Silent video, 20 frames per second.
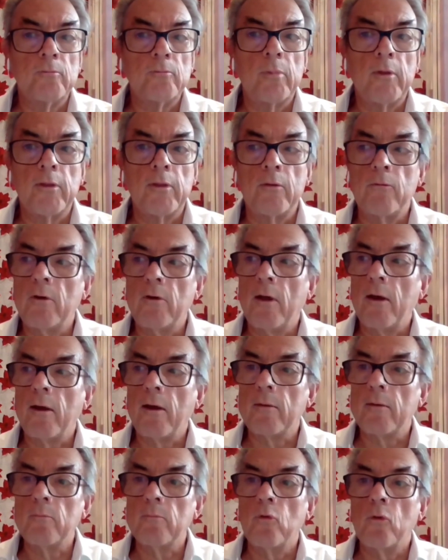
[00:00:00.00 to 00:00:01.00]
but they're
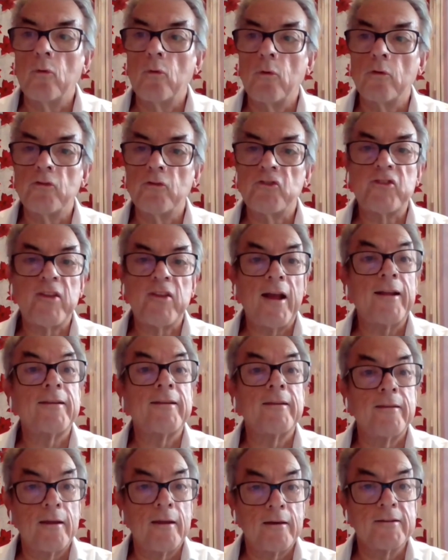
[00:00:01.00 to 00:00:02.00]
relying more on
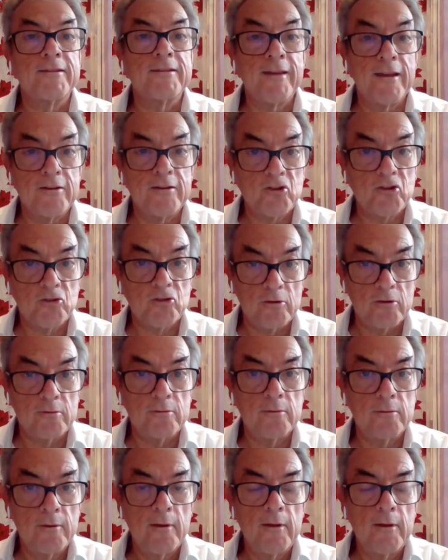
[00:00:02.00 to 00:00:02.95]
standardization,